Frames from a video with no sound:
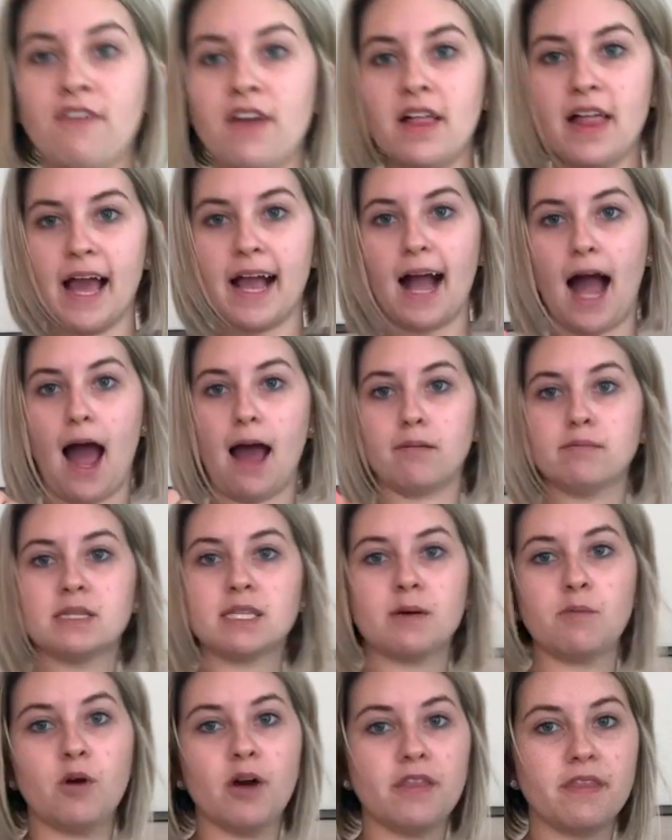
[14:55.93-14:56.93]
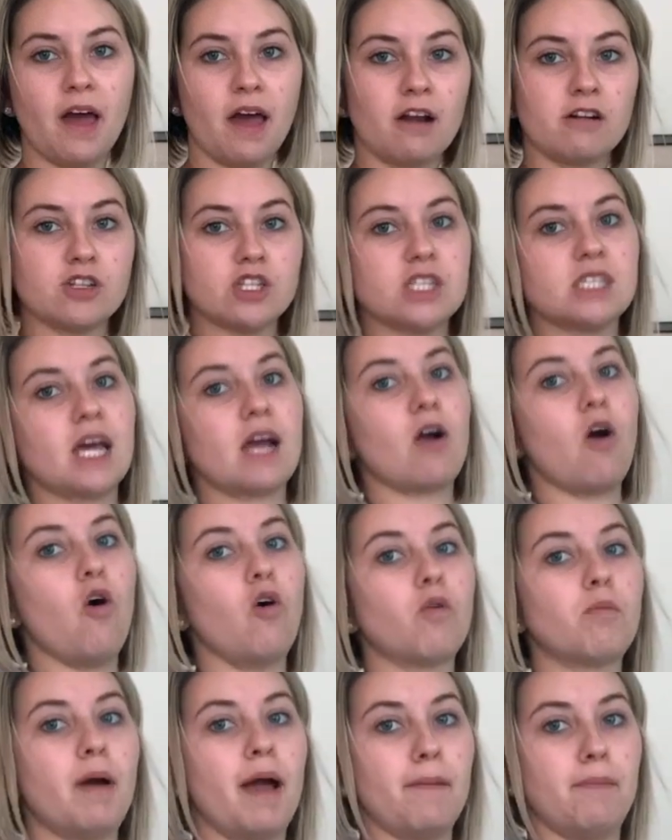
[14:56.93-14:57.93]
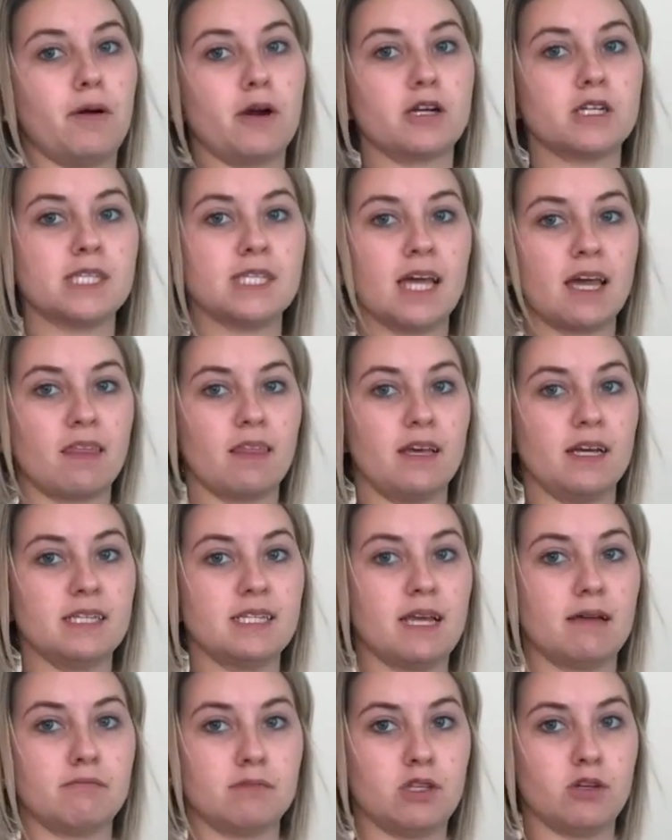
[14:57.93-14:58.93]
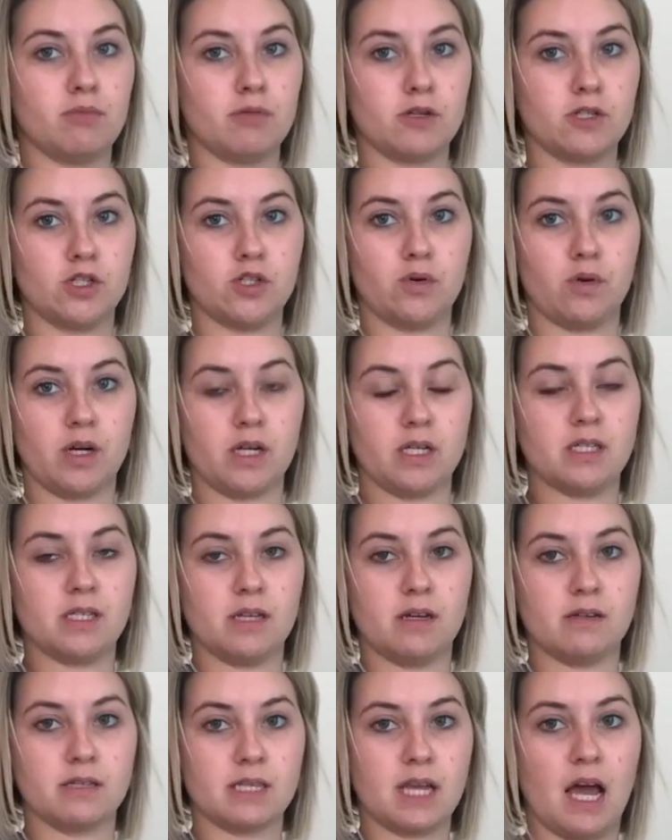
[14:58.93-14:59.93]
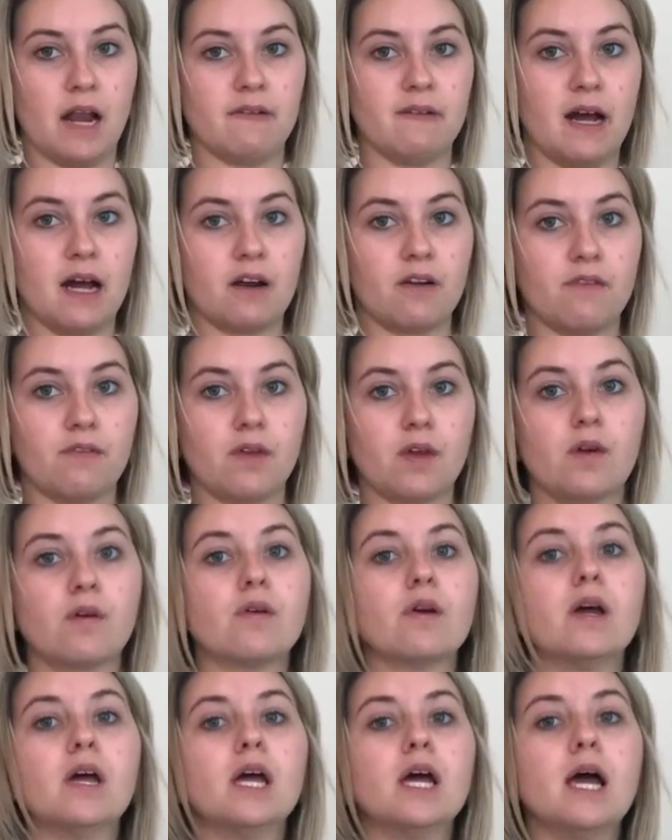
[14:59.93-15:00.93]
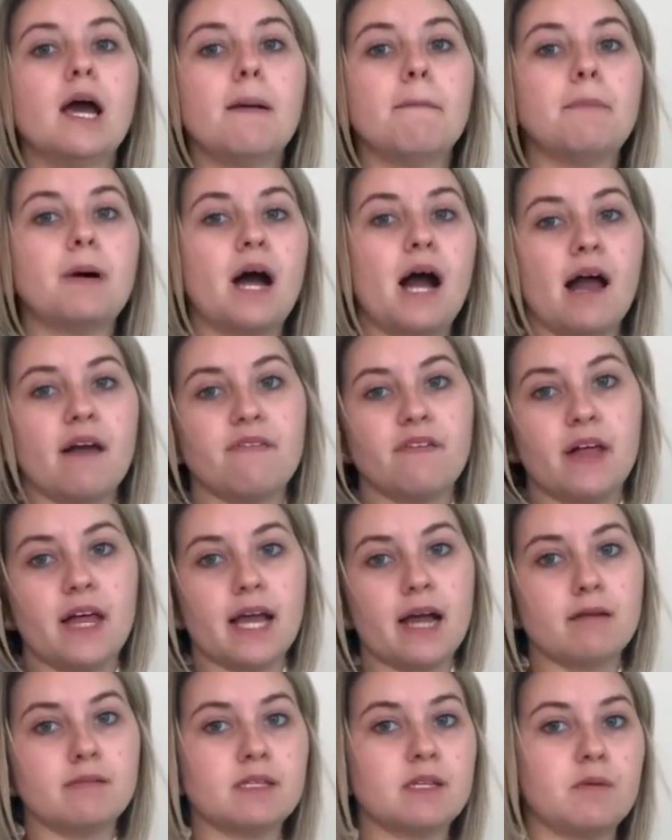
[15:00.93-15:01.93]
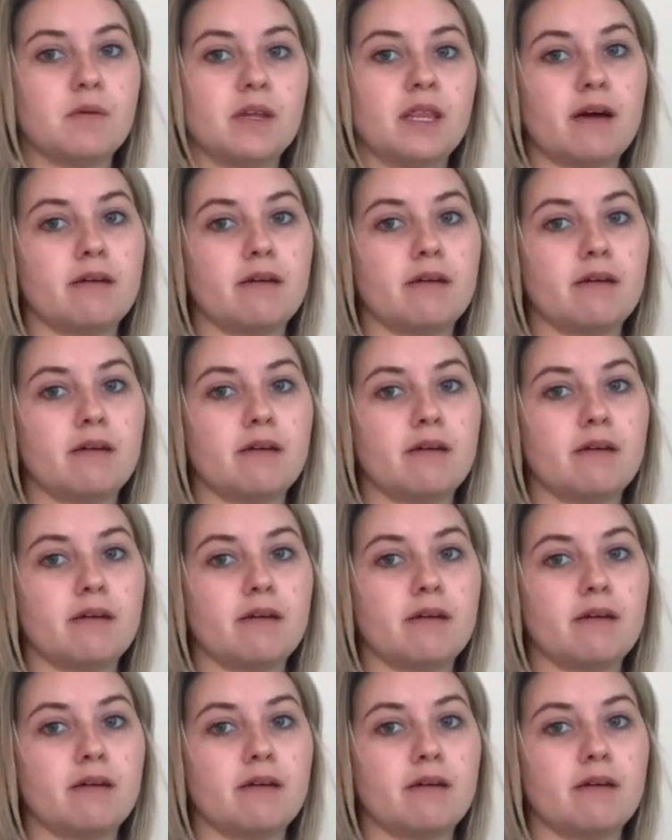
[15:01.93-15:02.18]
feel like I'm someone that'll just, like, hold my purse like this. I'm super short, so it's kind of out of view. But I feel like I'm someone